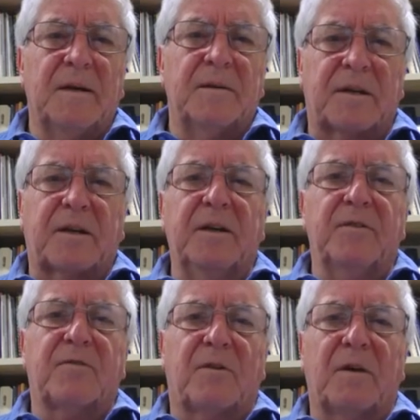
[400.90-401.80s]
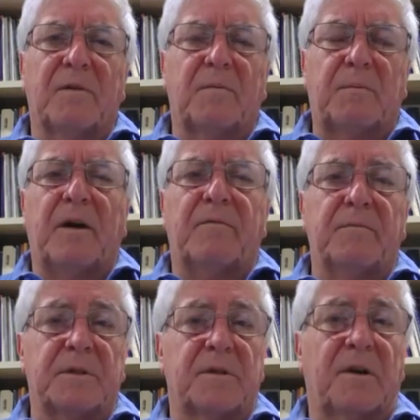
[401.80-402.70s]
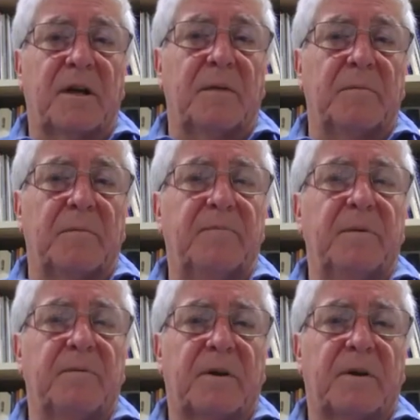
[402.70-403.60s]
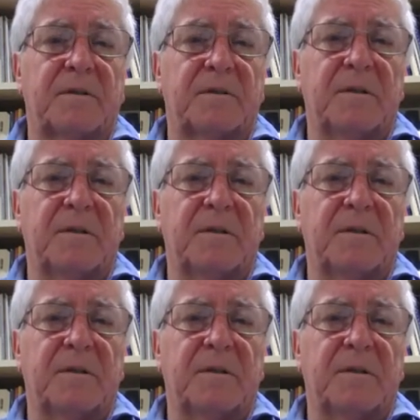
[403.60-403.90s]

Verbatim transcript: The key driver, apart from the zirconium and hafnium for us,